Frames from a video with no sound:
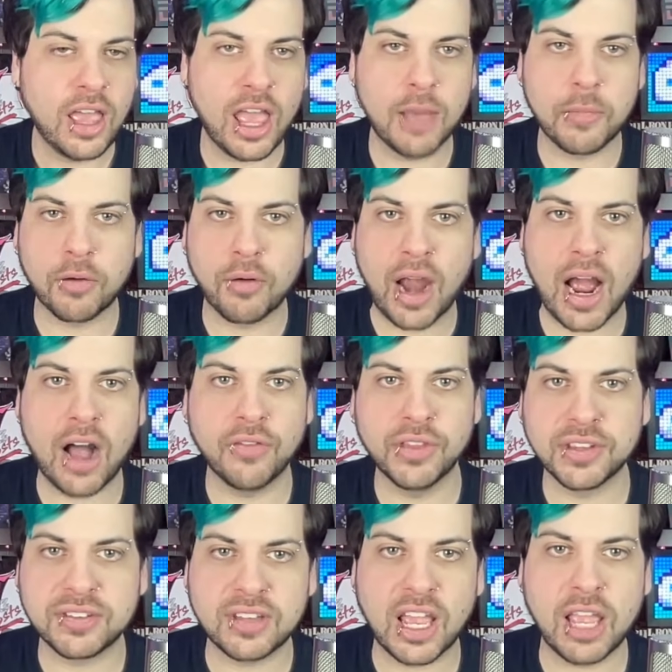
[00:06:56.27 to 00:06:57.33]
am around the
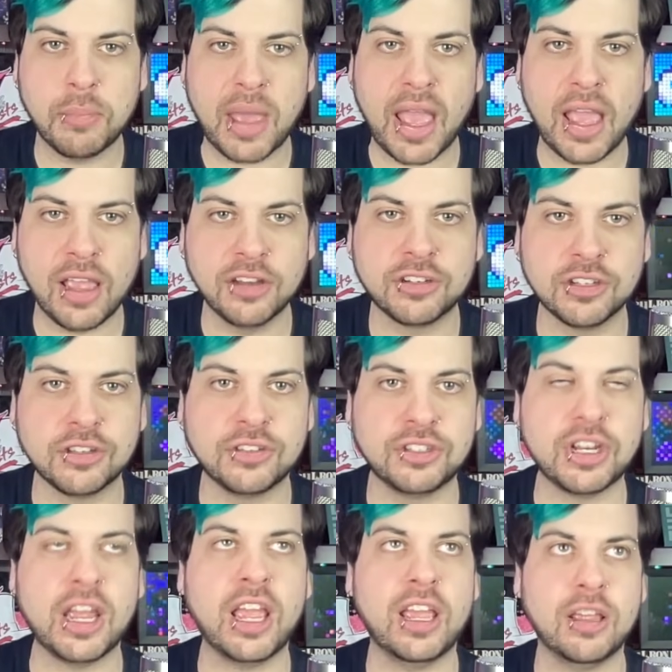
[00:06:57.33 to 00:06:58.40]
same age as
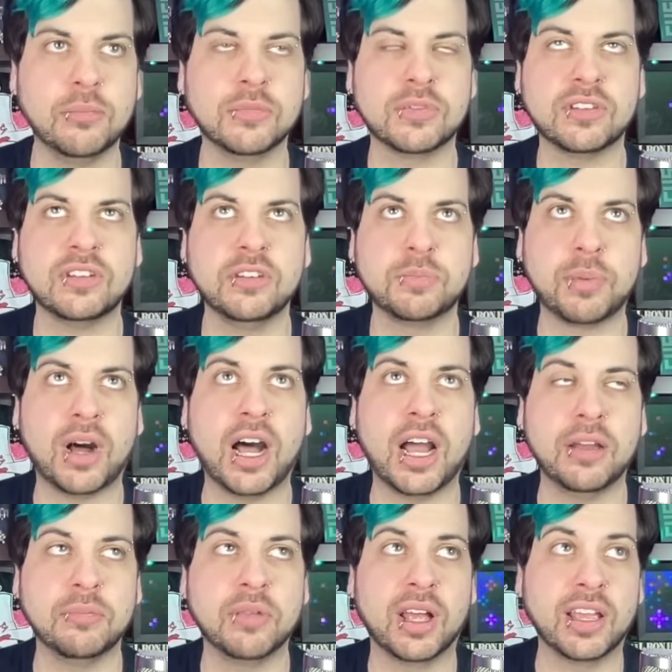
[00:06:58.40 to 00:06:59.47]
James. He's
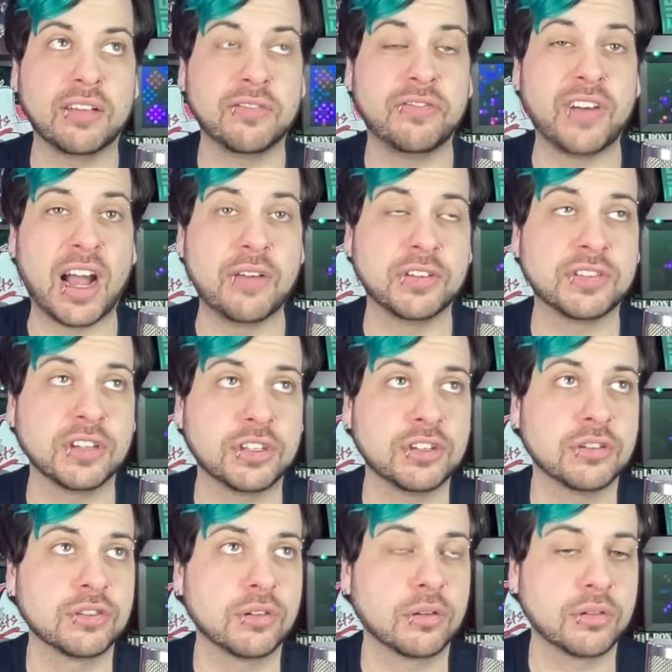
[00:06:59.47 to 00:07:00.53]
probably like 5 or 6
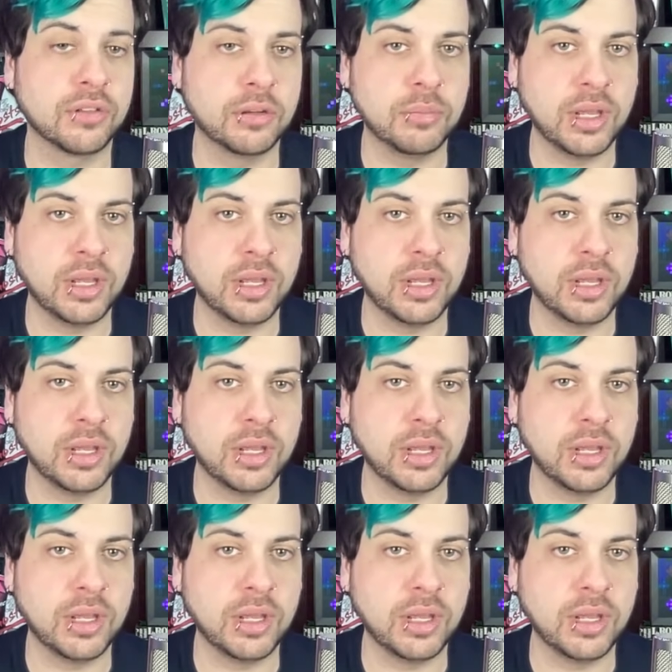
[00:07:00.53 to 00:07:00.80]
years older than